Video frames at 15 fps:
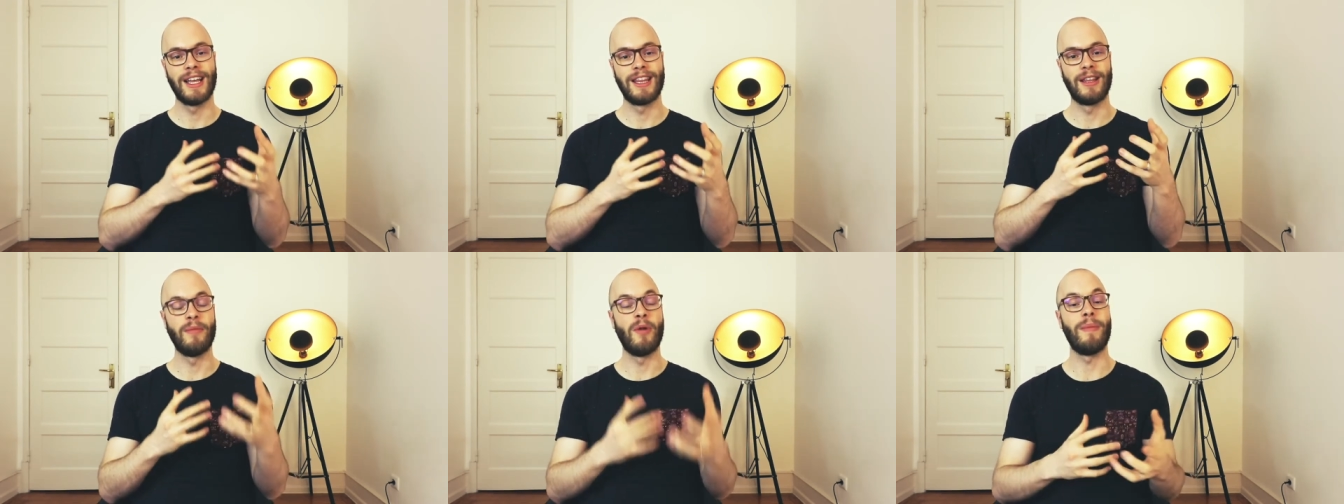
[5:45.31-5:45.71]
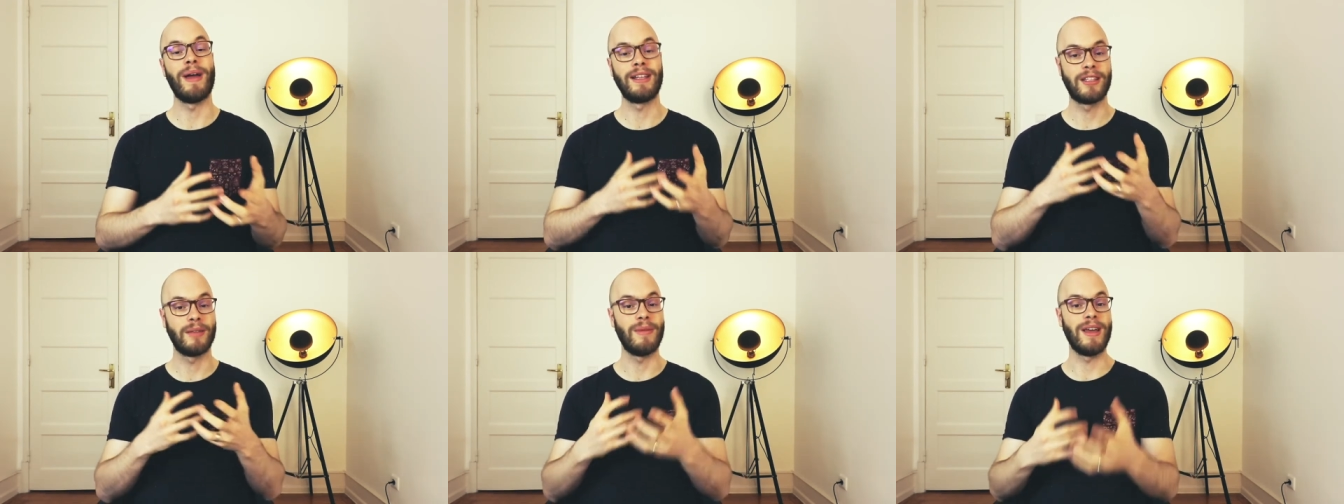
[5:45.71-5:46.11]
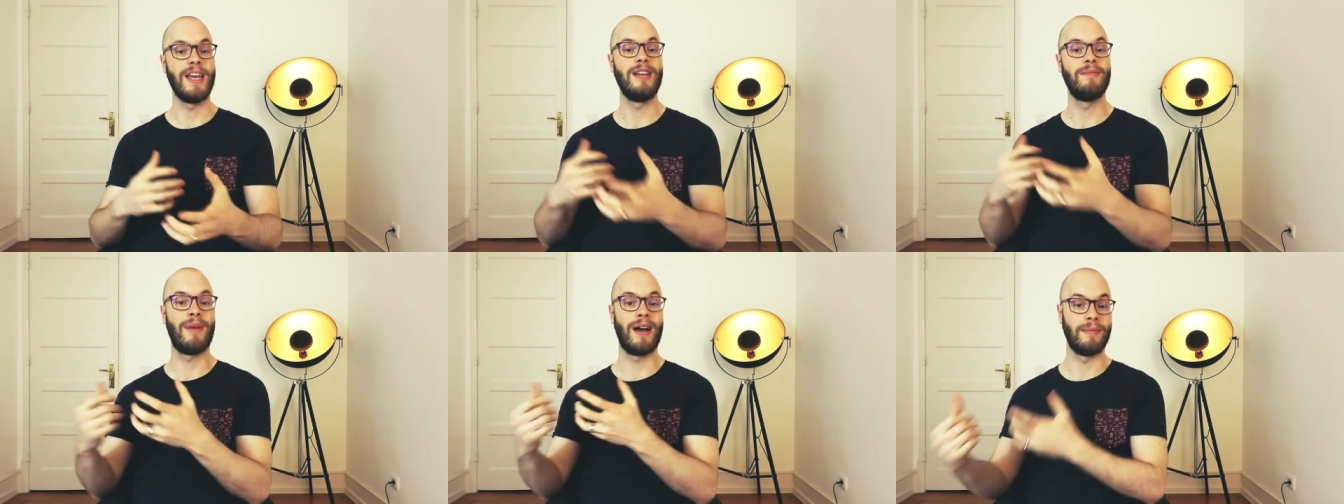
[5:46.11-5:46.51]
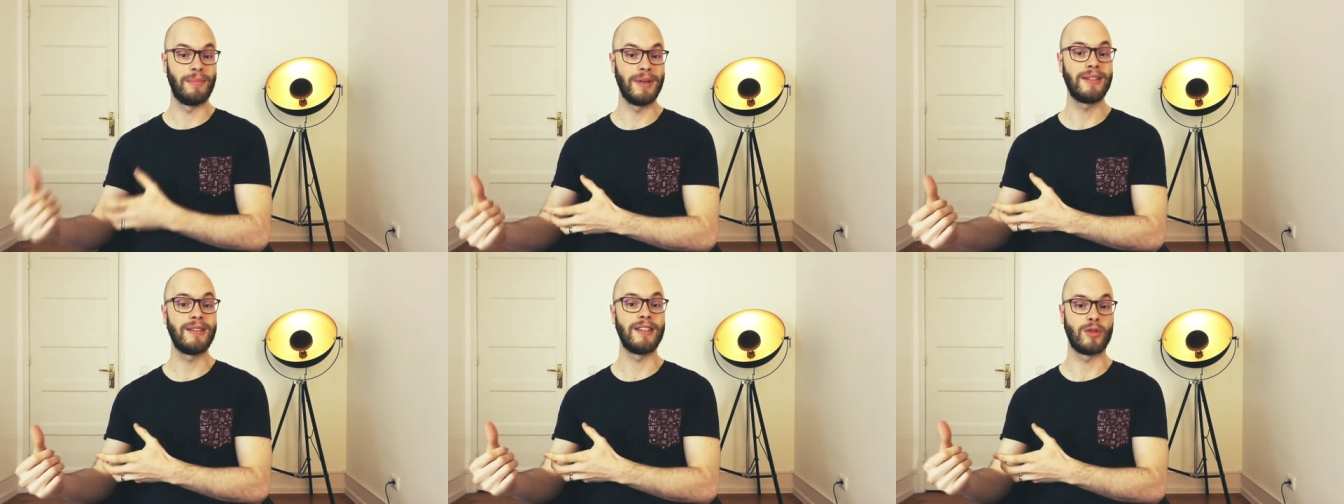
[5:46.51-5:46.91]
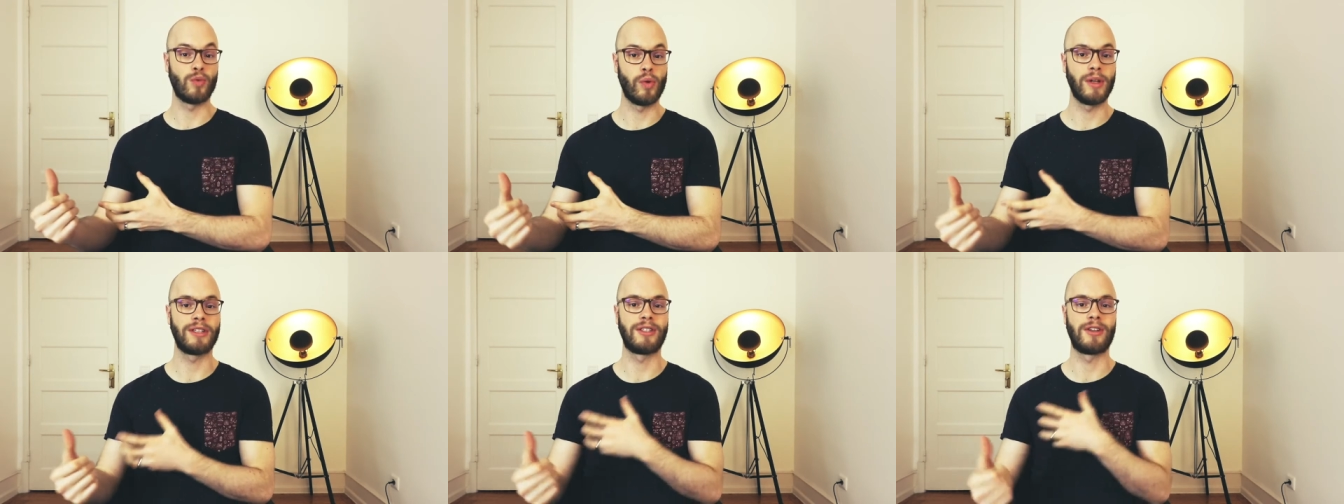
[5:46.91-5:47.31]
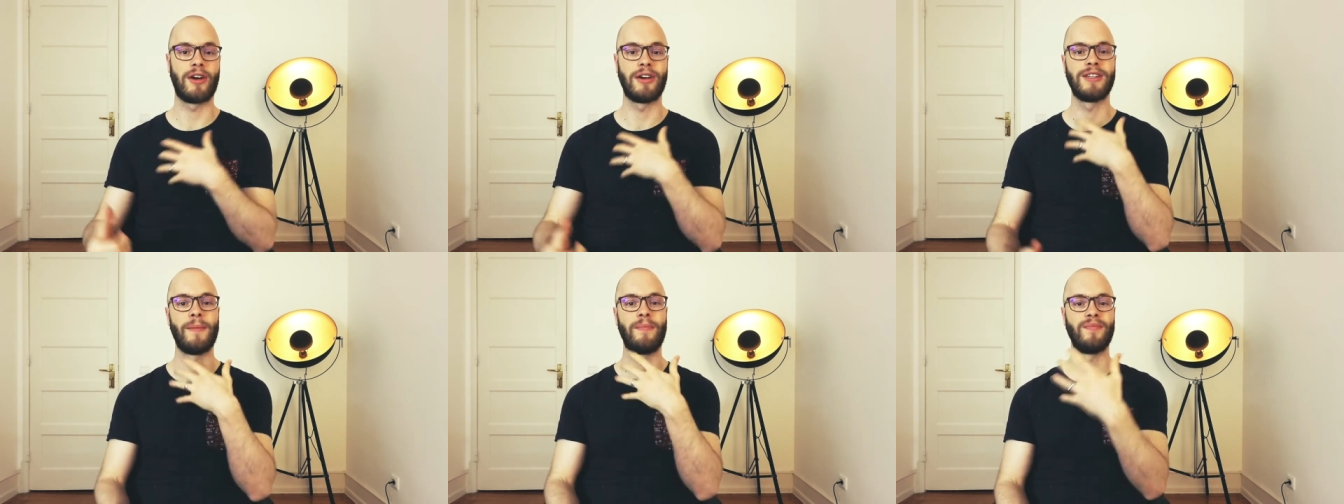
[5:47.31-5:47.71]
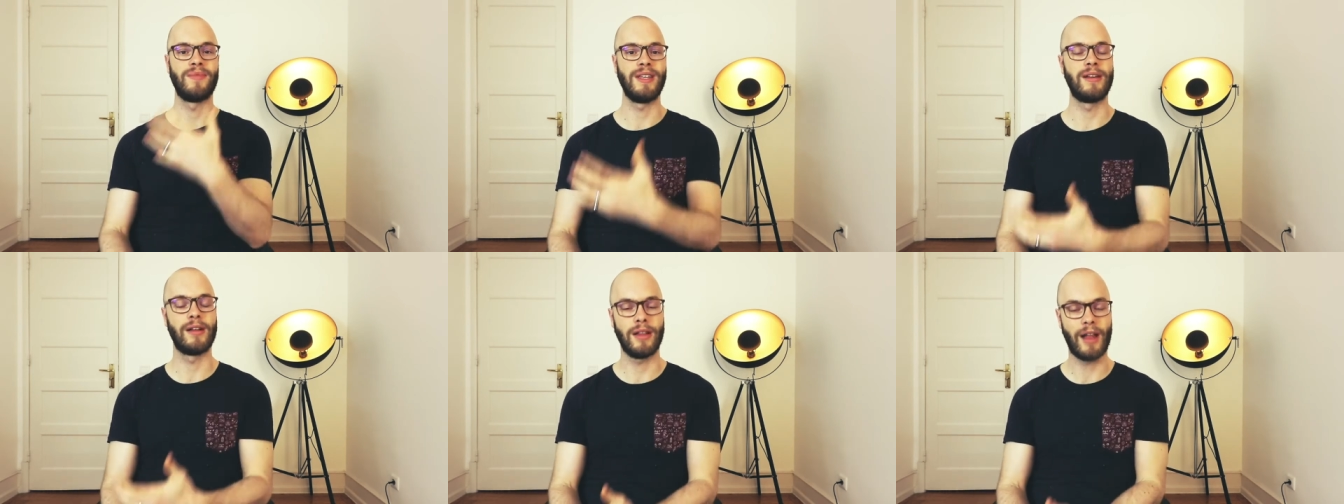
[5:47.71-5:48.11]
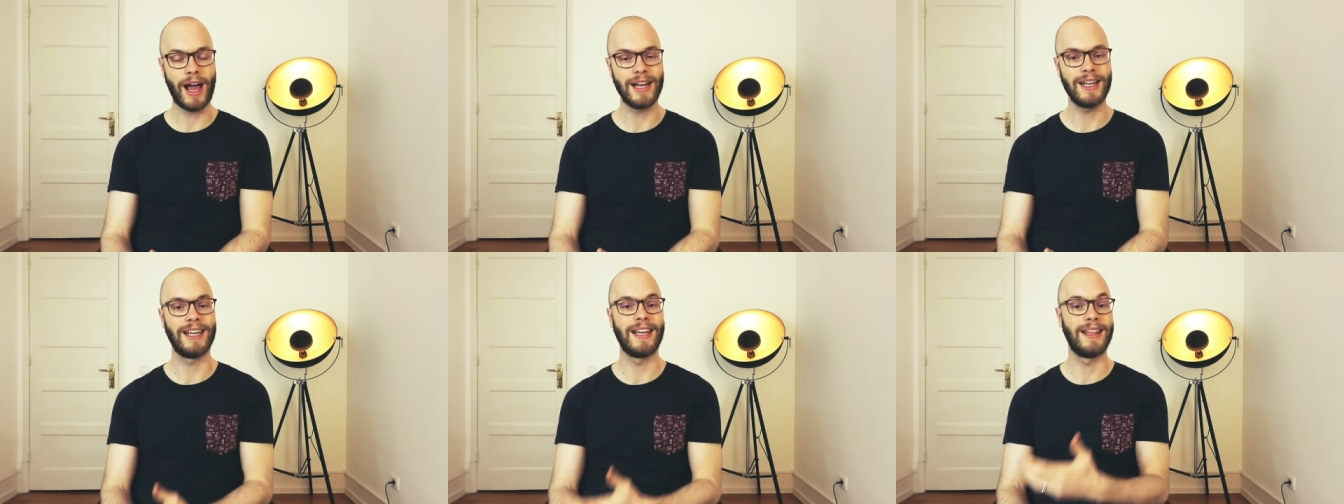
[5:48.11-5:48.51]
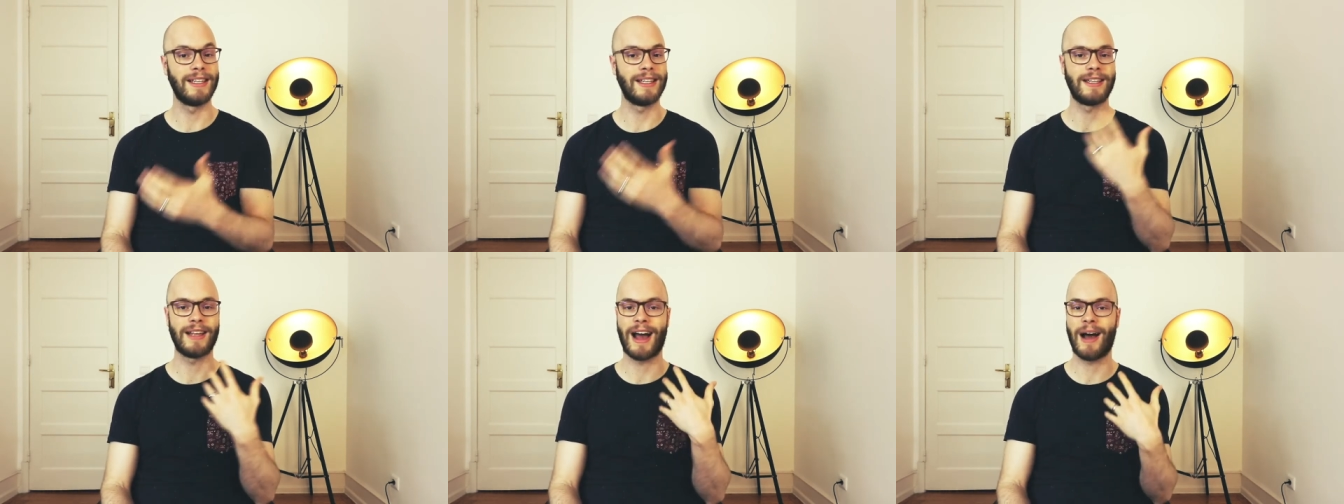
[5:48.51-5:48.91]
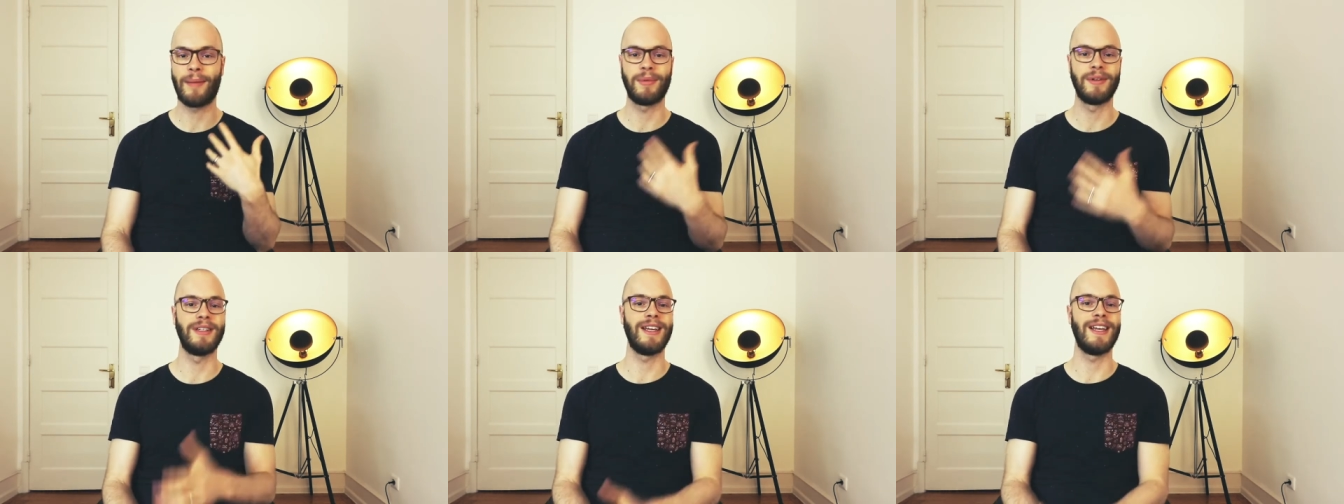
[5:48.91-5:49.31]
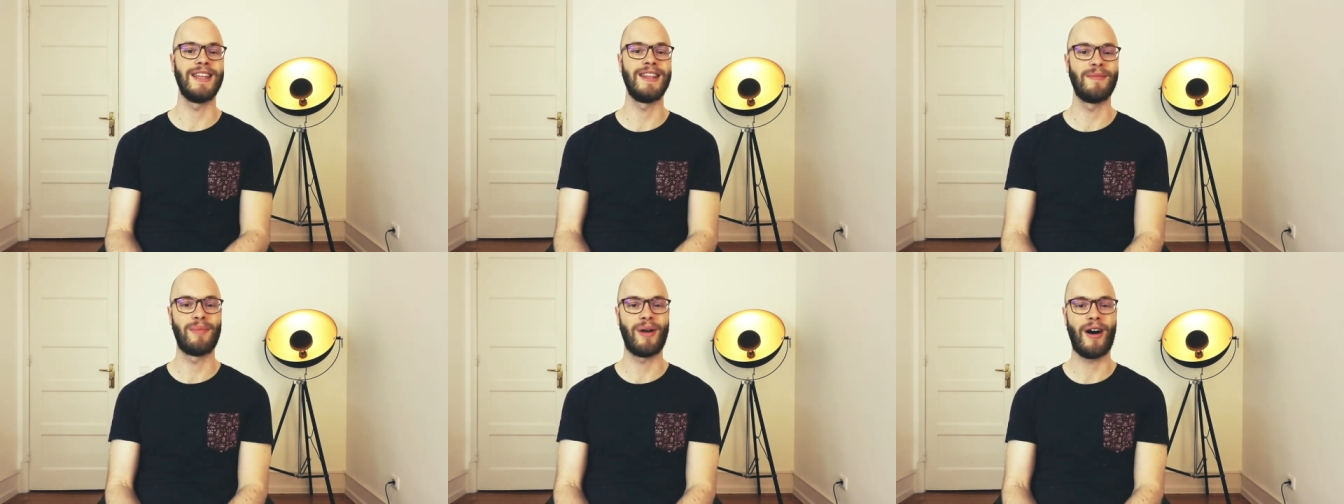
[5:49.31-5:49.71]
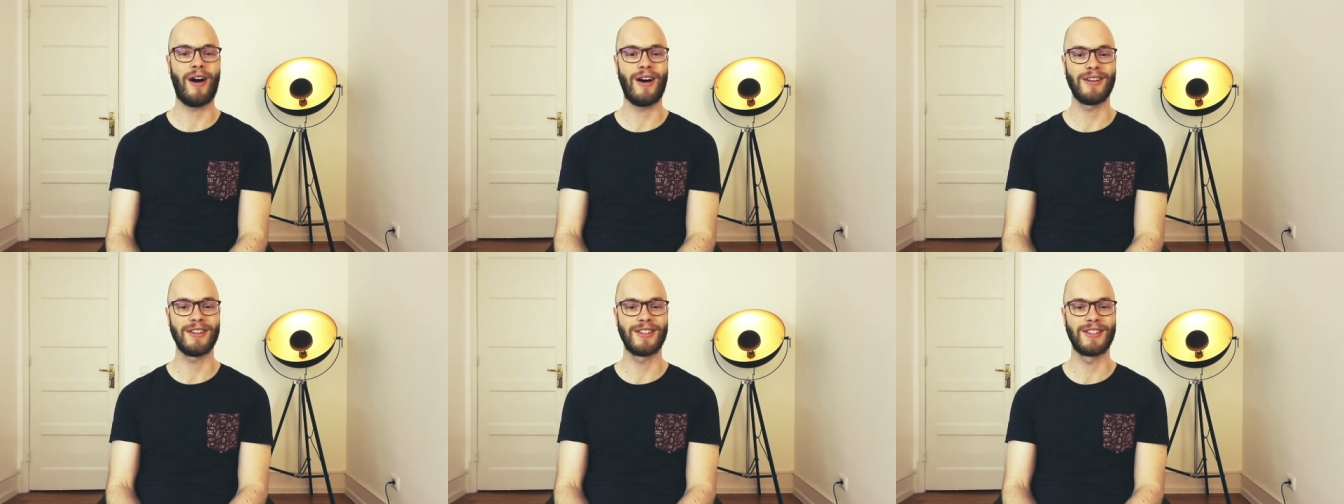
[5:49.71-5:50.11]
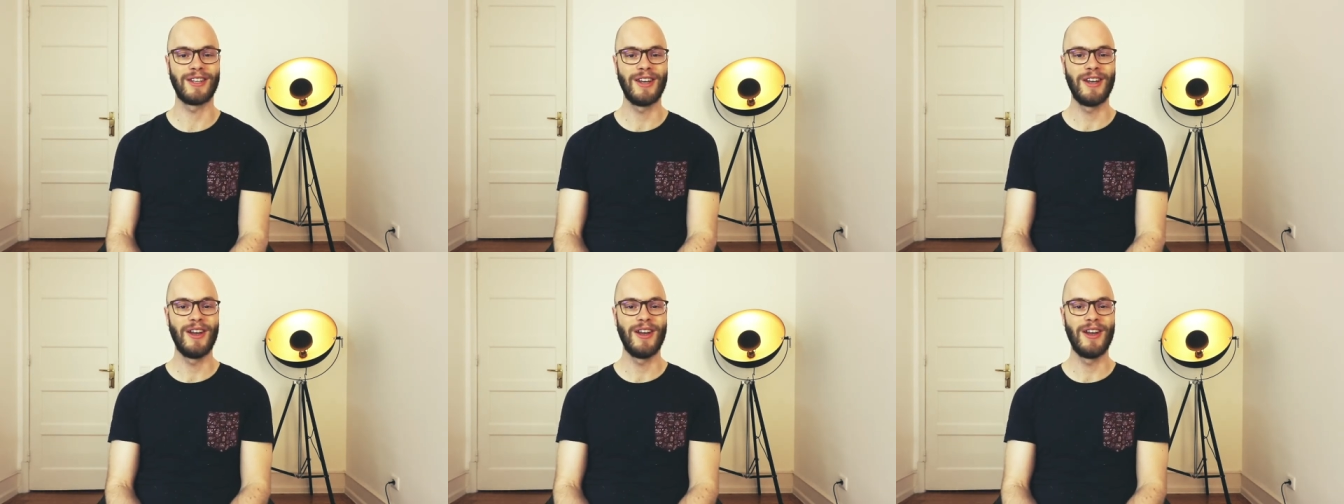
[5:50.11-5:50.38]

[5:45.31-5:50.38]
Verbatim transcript: the momentum in my business will start declining and this has happened in the past,